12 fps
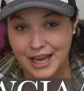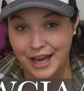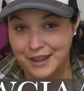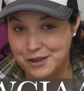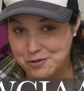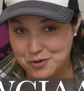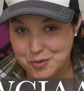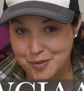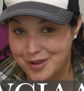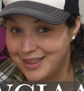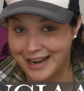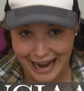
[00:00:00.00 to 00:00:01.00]
And the
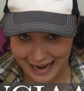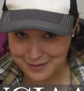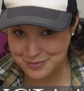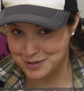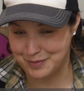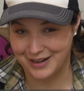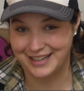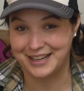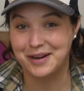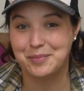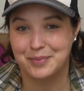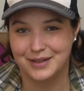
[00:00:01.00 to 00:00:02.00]
rumor that I'm
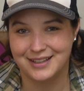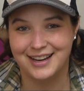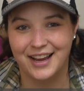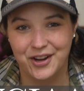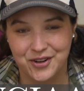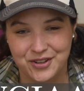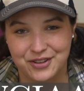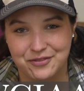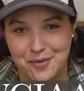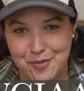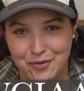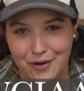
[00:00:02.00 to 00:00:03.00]
spreading, but I heard it
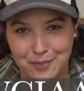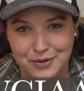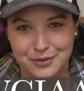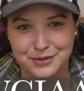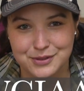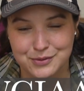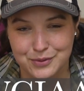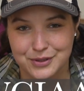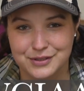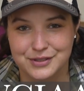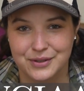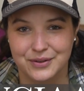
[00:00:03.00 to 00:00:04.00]
from a reputable
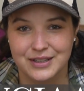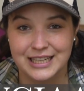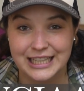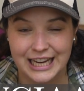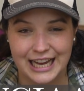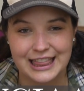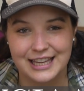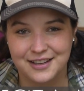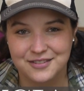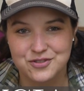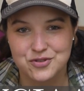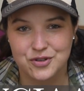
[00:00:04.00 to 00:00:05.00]
source, so I think
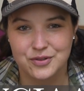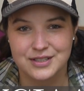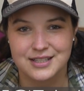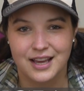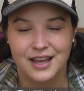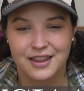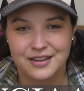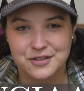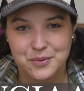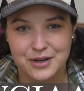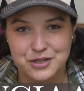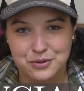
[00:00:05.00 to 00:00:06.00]
it's true, is the
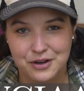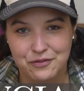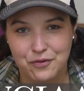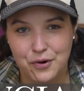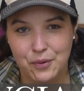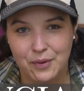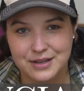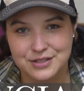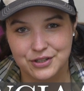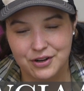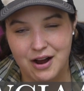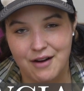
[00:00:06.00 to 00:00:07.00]
2024
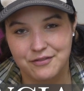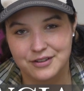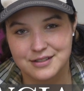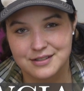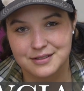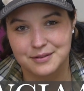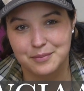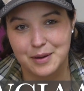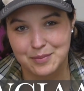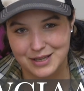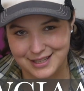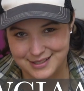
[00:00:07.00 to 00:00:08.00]
Western Conference
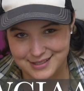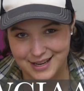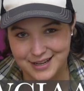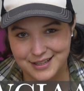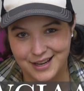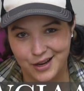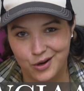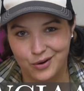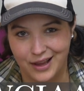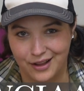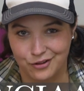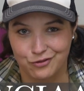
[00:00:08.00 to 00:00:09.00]
may be in San Diego,
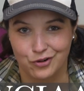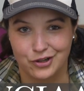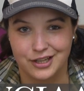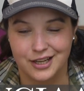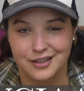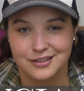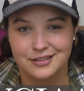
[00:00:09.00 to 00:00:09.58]
California.